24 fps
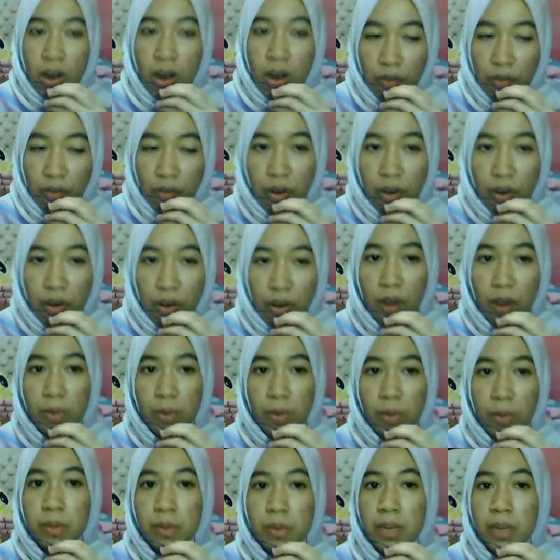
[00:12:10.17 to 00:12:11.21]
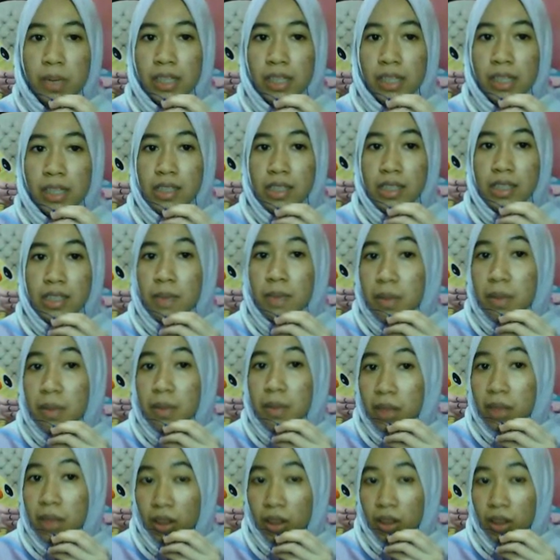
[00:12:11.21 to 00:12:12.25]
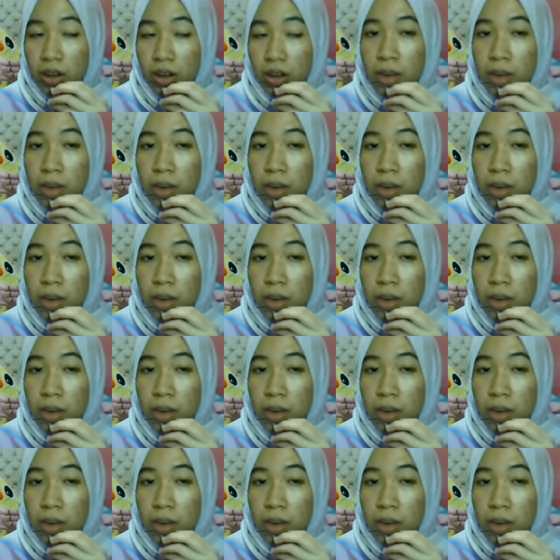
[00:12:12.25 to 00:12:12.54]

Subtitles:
for probability sampling method,